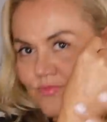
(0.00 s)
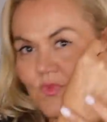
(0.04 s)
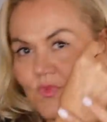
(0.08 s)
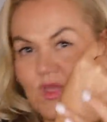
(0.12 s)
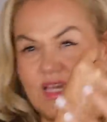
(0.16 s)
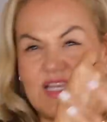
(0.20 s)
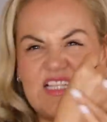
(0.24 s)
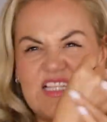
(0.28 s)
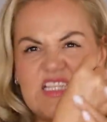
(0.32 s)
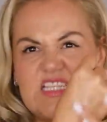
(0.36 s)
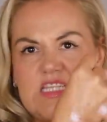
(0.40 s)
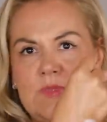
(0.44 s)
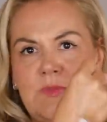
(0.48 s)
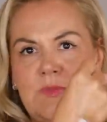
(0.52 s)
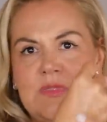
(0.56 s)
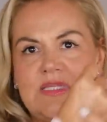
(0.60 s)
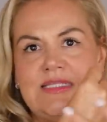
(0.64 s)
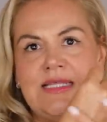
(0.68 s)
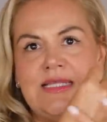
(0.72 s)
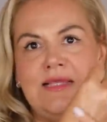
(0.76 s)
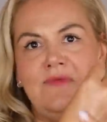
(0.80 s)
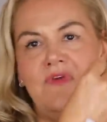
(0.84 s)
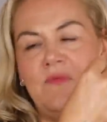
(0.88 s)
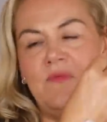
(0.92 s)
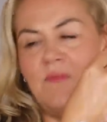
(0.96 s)
I can see
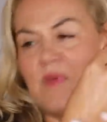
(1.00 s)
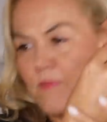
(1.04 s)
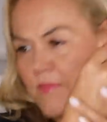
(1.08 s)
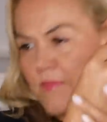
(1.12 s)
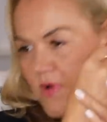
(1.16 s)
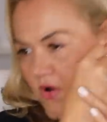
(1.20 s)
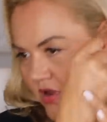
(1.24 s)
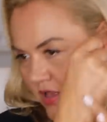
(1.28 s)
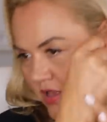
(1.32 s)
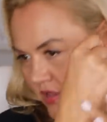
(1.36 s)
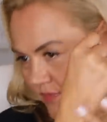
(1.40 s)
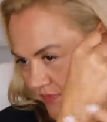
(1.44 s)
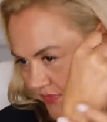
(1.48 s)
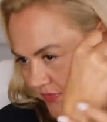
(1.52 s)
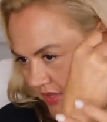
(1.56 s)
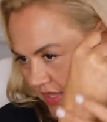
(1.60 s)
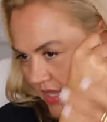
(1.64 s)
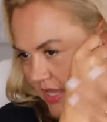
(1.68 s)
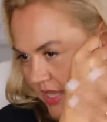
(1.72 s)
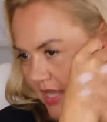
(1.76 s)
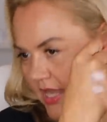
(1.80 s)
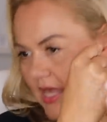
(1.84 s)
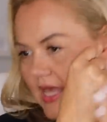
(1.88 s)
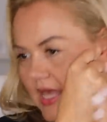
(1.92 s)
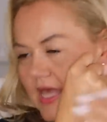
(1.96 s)
myself in my mirror.
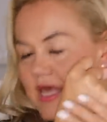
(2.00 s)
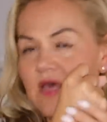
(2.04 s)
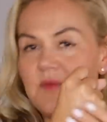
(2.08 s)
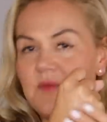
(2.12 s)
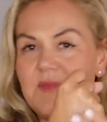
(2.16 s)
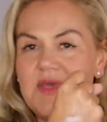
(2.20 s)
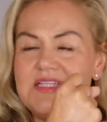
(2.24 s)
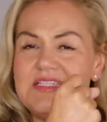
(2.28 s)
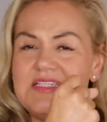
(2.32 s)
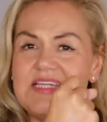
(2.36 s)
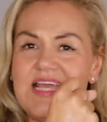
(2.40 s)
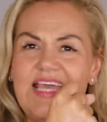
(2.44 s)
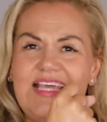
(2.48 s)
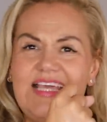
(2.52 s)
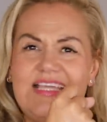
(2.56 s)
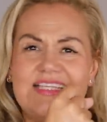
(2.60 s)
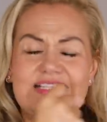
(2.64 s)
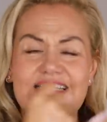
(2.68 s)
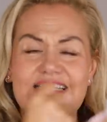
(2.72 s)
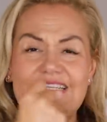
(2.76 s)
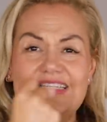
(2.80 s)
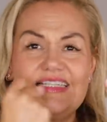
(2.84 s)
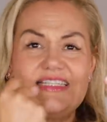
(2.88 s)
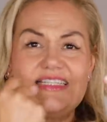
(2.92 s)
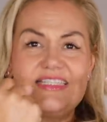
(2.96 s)
It takes
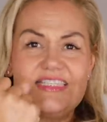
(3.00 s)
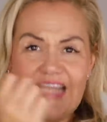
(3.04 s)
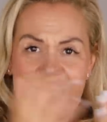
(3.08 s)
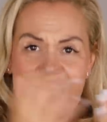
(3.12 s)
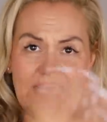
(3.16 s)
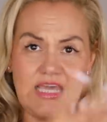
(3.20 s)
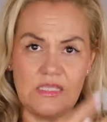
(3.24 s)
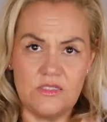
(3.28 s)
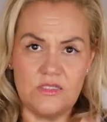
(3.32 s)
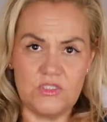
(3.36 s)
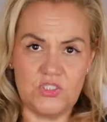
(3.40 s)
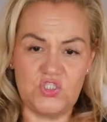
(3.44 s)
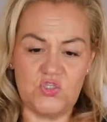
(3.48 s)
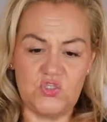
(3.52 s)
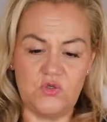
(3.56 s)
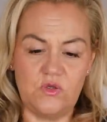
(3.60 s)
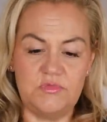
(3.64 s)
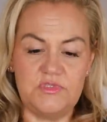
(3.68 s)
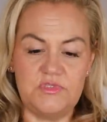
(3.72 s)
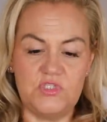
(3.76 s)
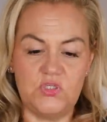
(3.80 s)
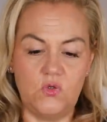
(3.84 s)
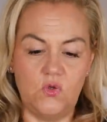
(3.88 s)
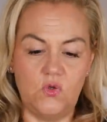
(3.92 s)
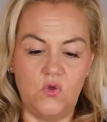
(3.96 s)
seconds to
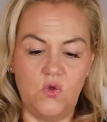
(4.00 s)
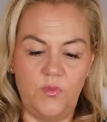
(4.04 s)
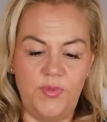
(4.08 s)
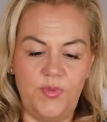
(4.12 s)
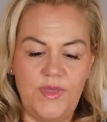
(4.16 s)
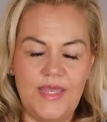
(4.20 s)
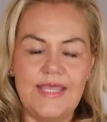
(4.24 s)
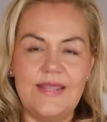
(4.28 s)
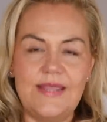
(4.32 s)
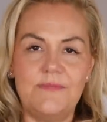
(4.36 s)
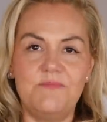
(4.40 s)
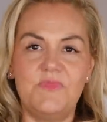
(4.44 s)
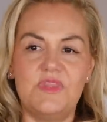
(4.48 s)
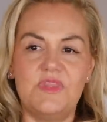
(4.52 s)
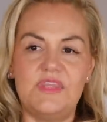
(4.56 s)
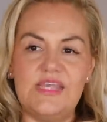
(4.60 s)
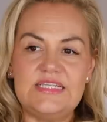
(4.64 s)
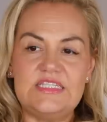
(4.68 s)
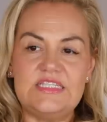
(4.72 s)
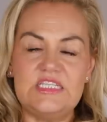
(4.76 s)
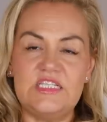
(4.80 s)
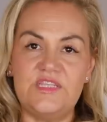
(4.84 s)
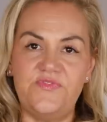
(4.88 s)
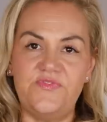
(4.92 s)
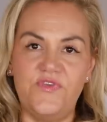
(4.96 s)
absorb.
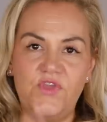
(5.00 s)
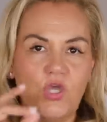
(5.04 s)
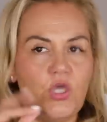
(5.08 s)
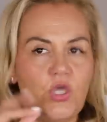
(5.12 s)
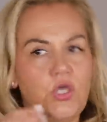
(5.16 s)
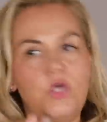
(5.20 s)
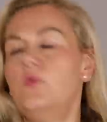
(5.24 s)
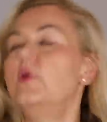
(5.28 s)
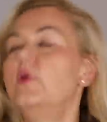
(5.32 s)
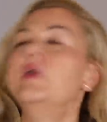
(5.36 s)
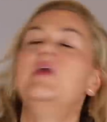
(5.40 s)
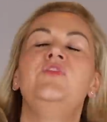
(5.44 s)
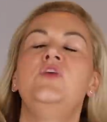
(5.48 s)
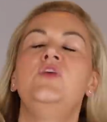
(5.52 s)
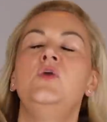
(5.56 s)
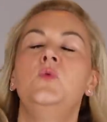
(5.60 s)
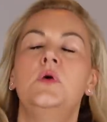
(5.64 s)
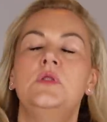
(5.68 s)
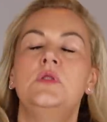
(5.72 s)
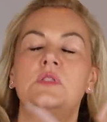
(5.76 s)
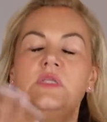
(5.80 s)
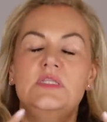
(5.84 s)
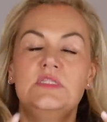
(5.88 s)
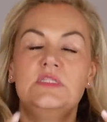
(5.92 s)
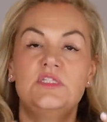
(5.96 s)
This is for you if you
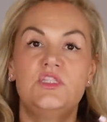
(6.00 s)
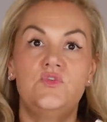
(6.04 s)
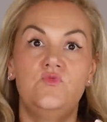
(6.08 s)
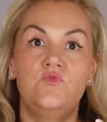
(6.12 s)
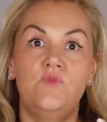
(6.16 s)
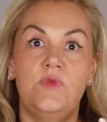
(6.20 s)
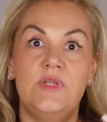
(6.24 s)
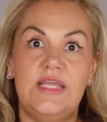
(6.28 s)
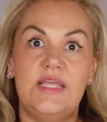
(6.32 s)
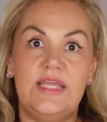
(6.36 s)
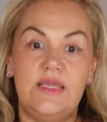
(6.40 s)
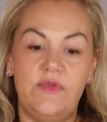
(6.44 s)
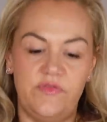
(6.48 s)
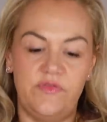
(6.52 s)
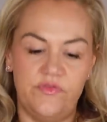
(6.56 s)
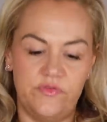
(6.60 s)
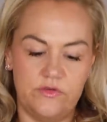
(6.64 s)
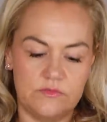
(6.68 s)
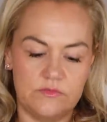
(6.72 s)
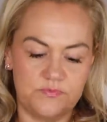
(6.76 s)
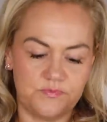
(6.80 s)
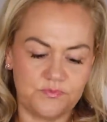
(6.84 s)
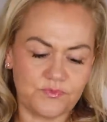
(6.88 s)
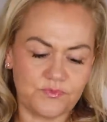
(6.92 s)
want instant relief.